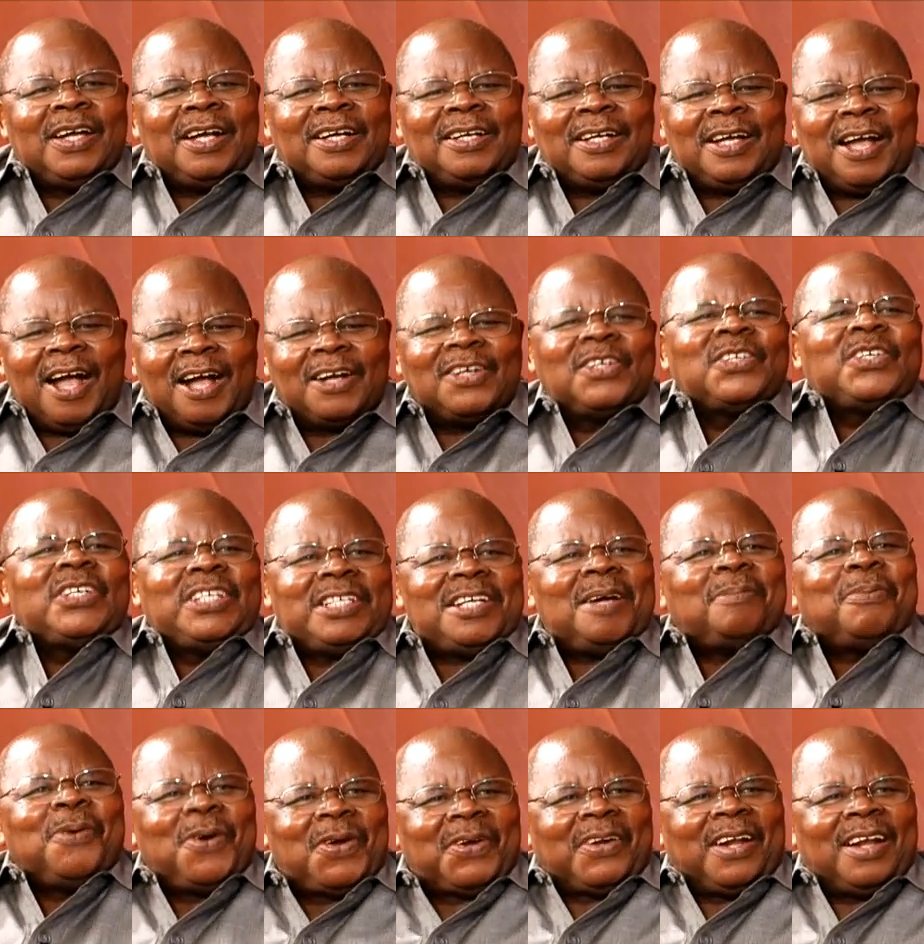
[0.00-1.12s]
agreed
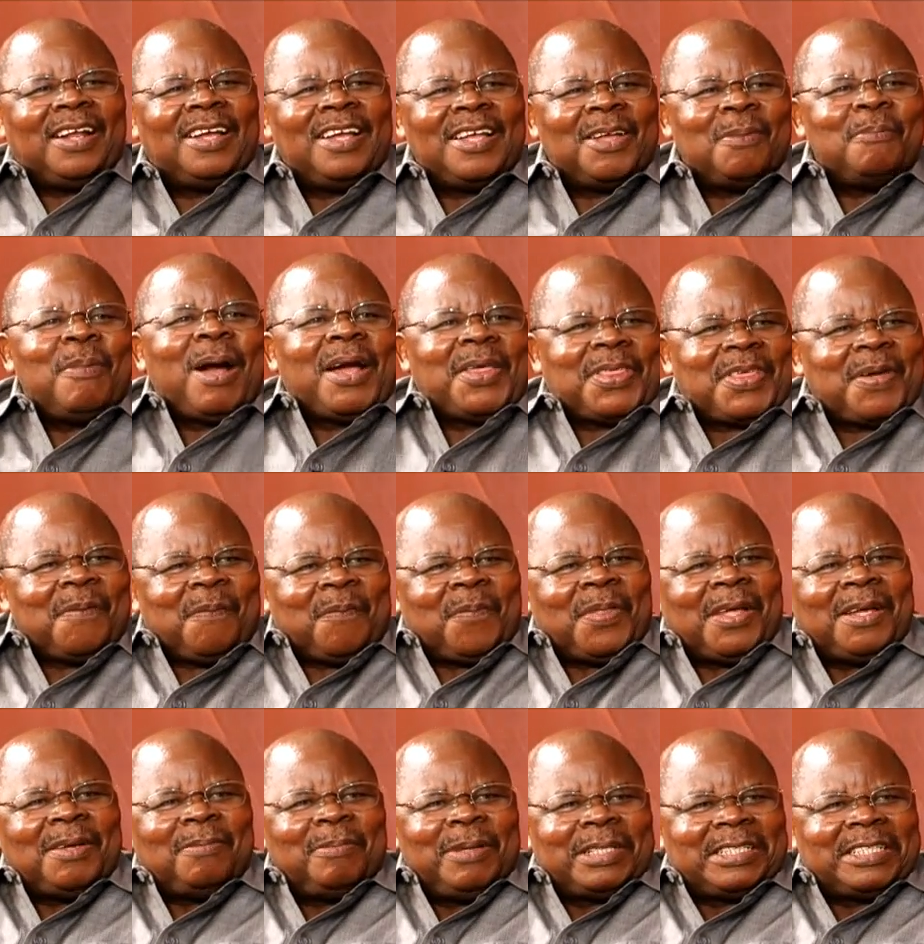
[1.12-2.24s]
upon by them,
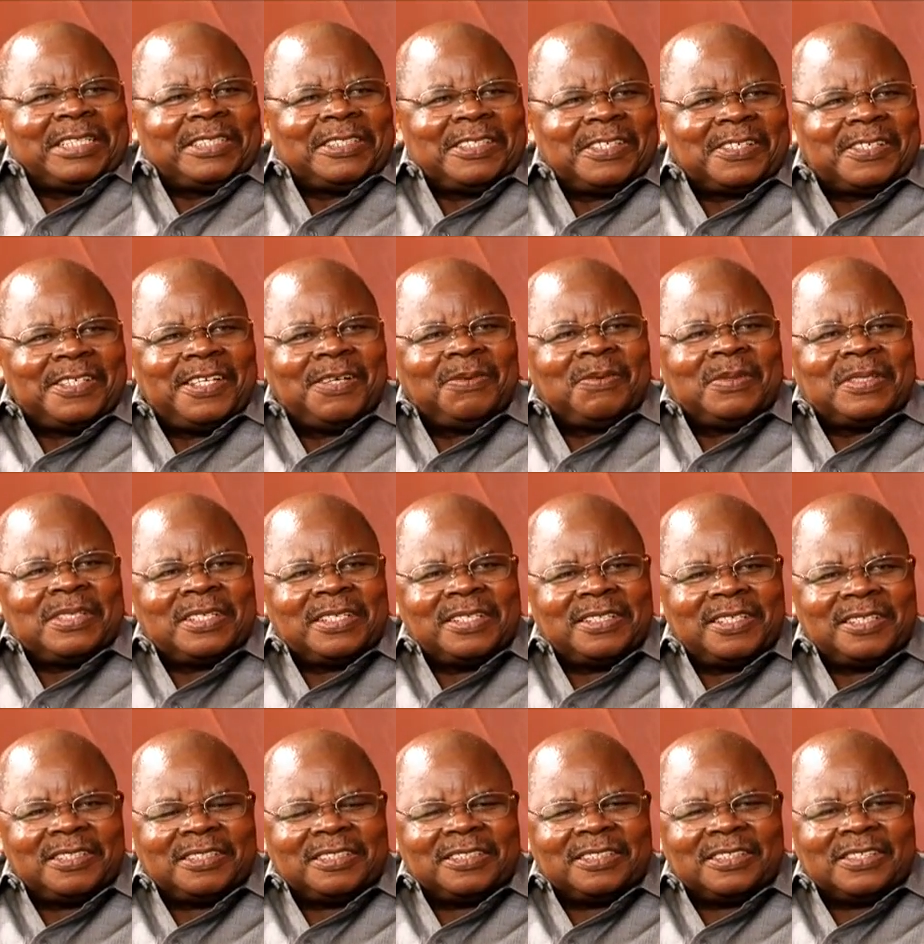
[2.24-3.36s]
but at least they would see that
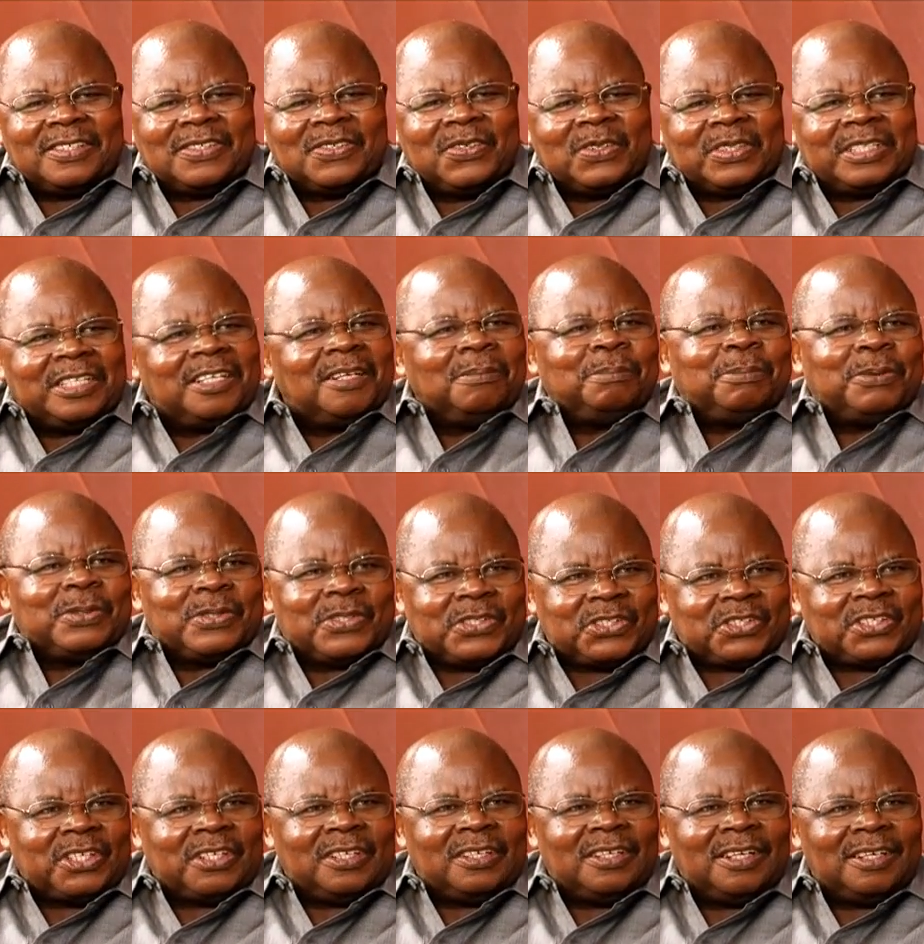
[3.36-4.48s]
it is not an imposition
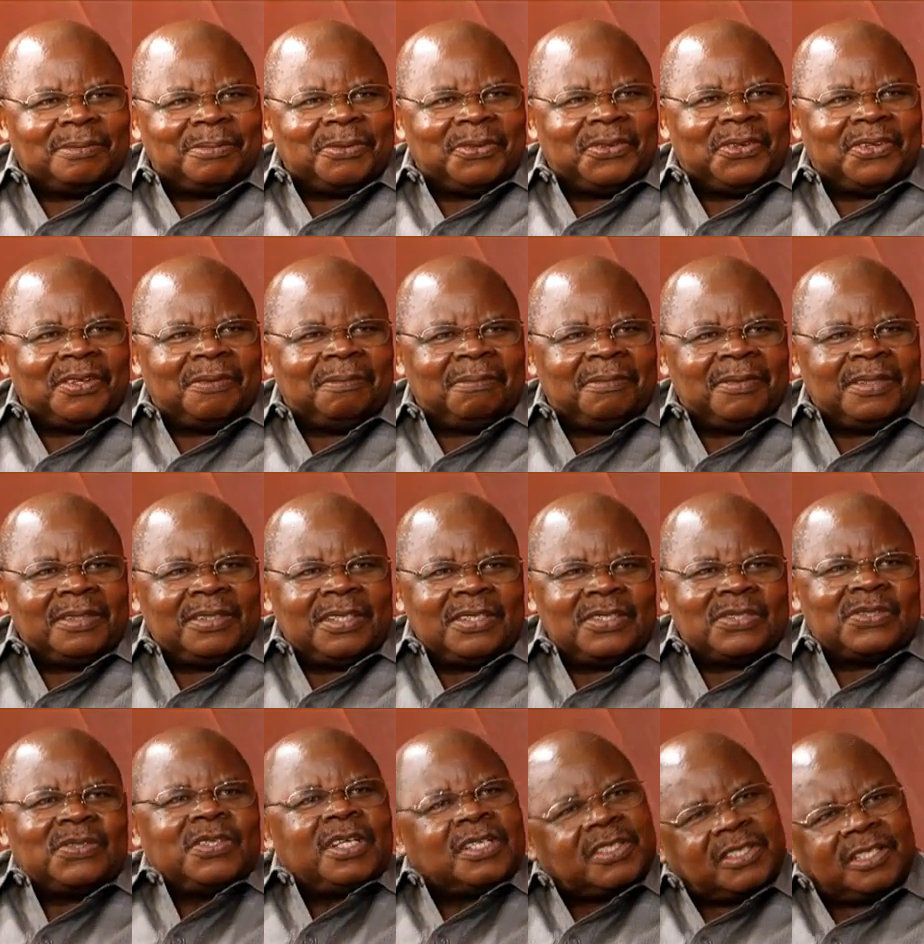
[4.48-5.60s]
upon them. So
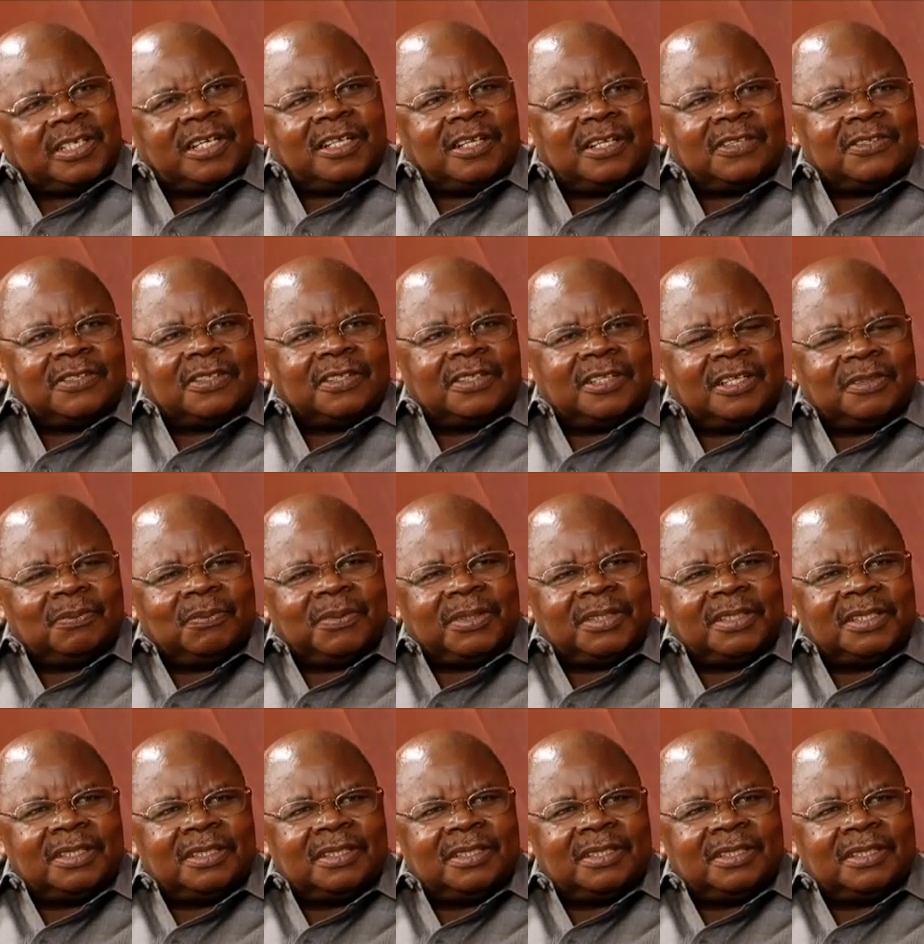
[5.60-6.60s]
that's another thing that we did.